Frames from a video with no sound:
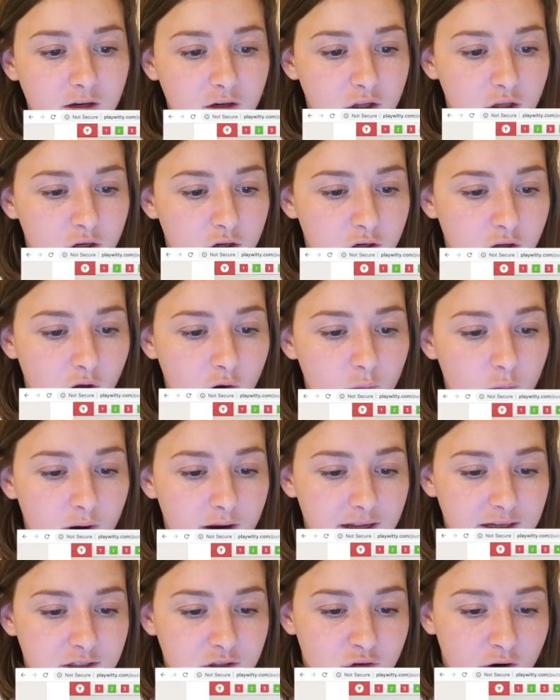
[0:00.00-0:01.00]
do you know
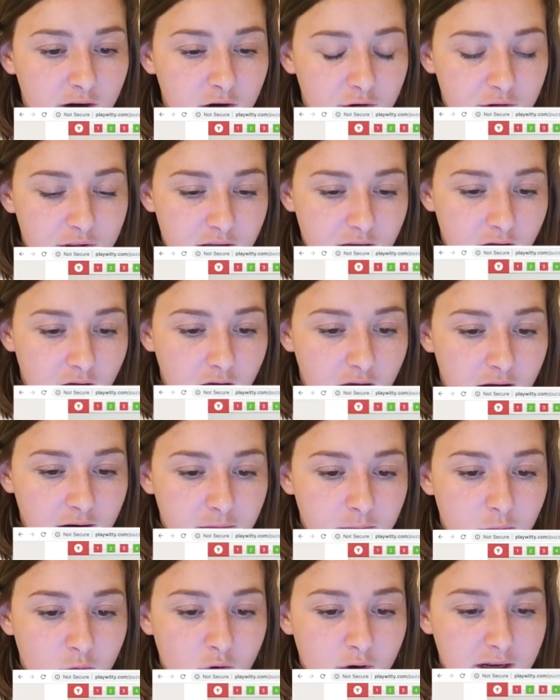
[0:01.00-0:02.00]
what is greater than
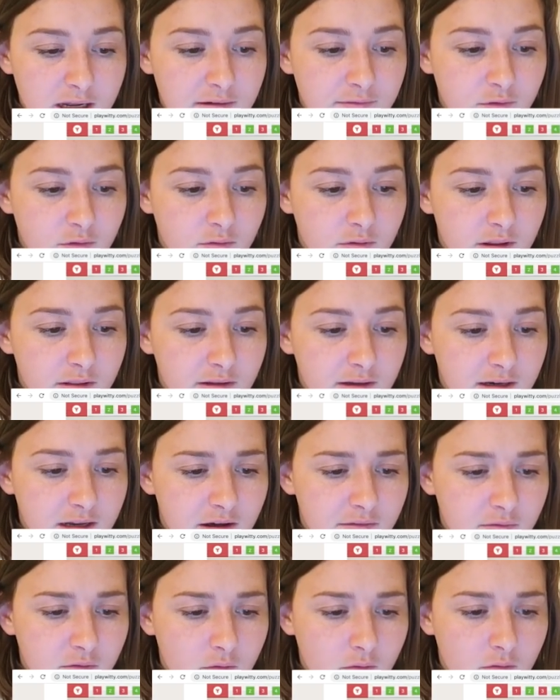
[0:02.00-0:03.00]
God, more evil than the
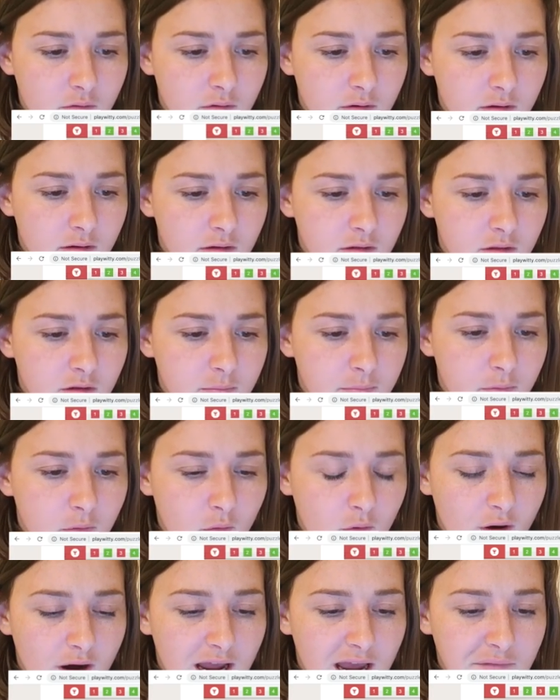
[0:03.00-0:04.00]
devil? The
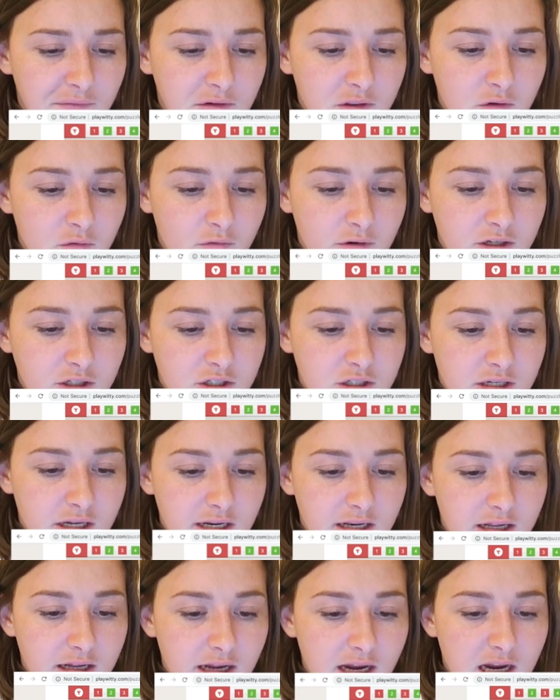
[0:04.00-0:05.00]
poor have it, the rich
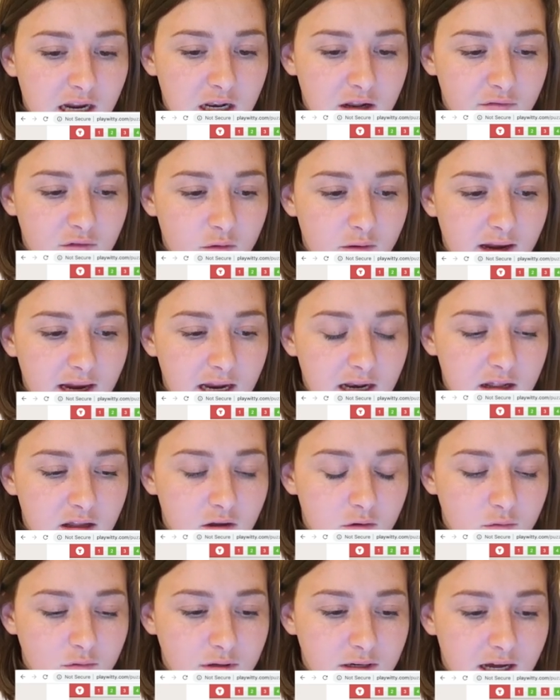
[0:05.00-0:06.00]
need it, and if you eat it,
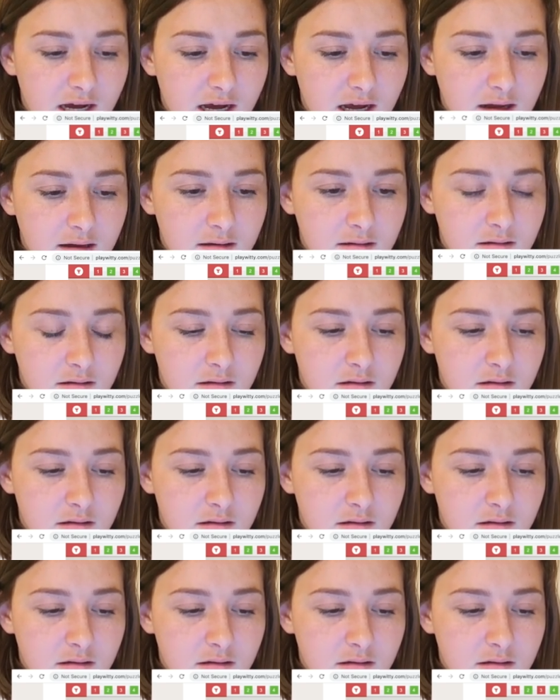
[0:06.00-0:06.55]
you'll die.